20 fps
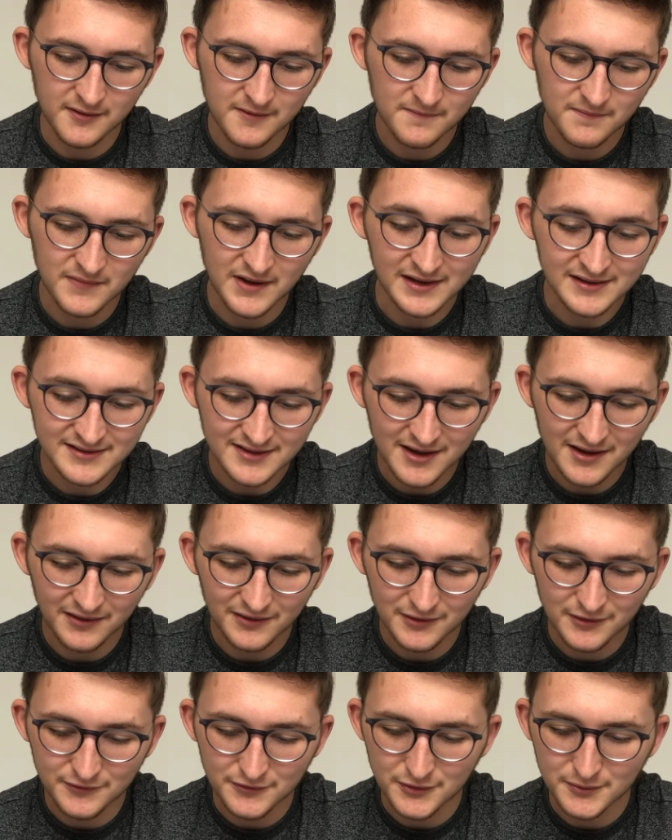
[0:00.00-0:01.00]
They tell
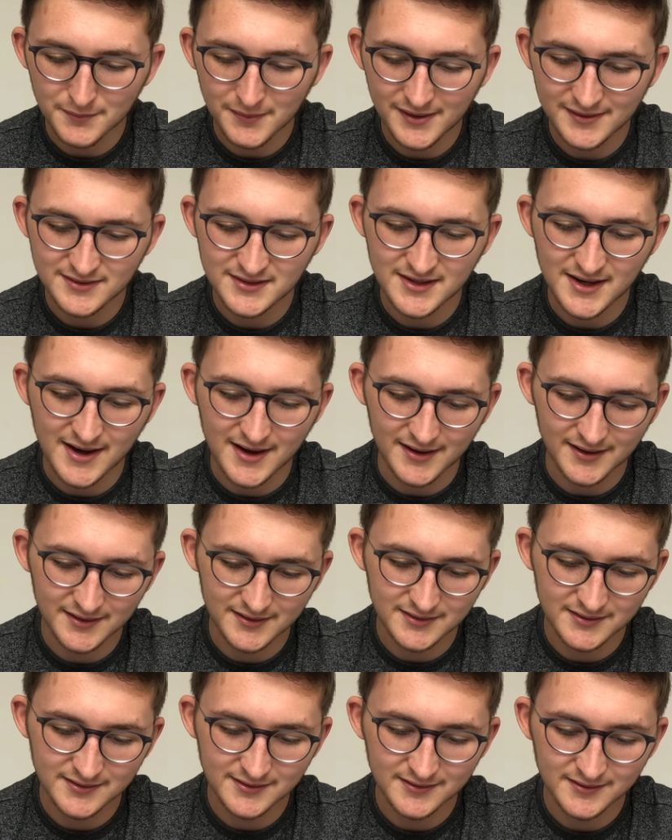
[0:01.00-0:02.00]
of your mighty
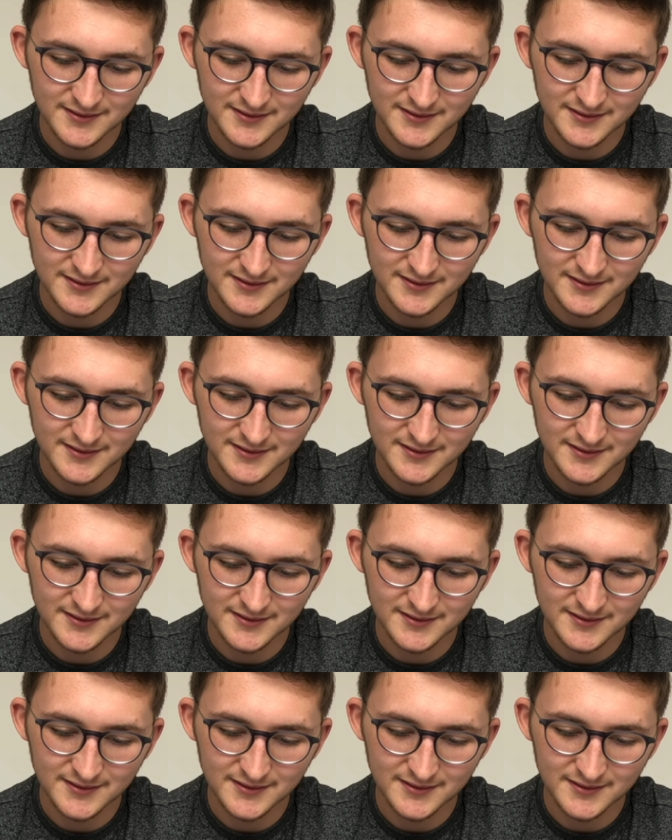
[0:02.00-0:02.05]
acts.